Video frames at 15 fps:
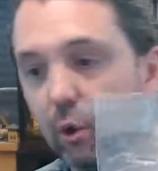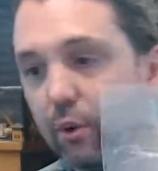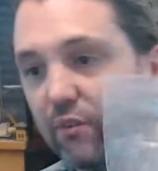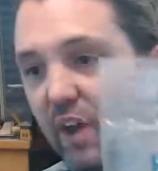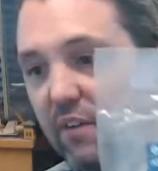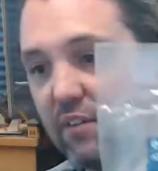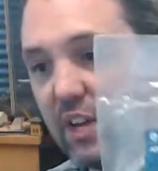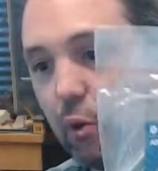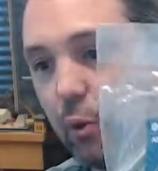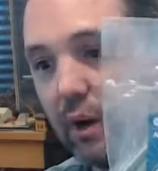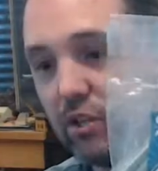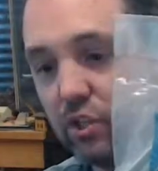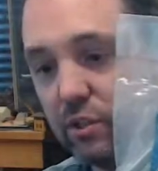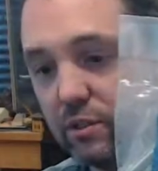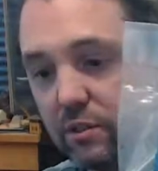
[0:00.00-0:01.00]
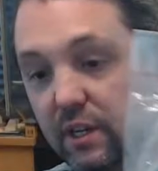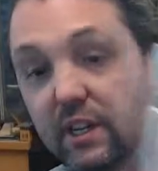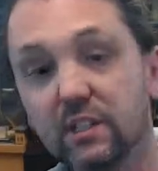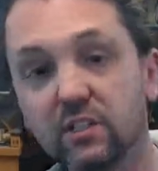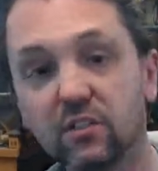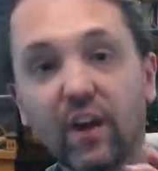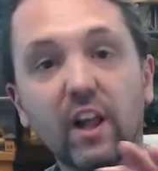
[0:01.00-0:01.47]
So if you have any
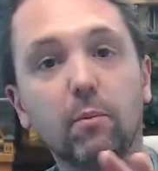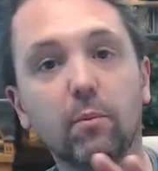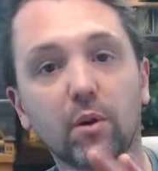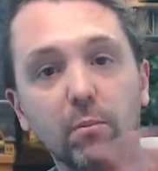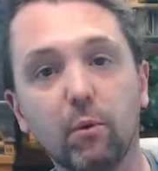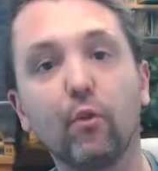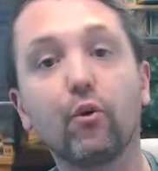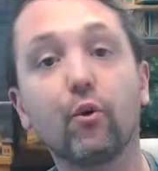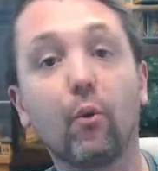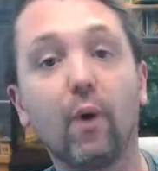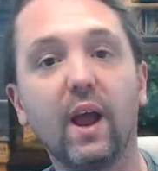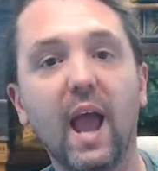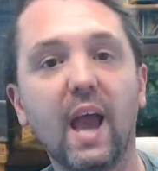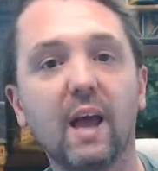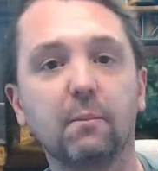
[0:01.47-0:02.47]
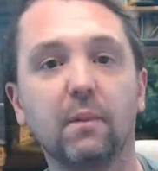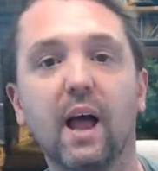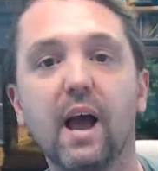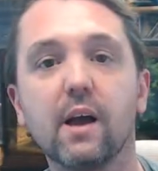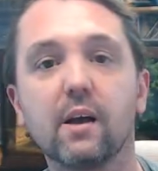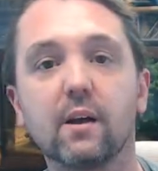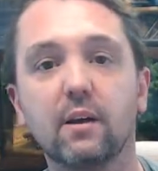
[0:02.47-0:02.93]
questions, it is available in both gray
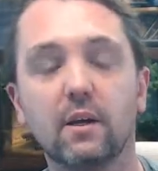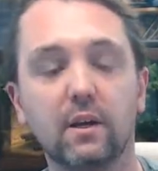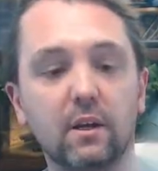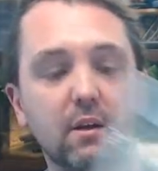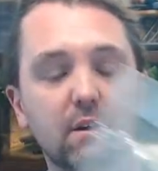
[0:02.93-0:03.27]
and black.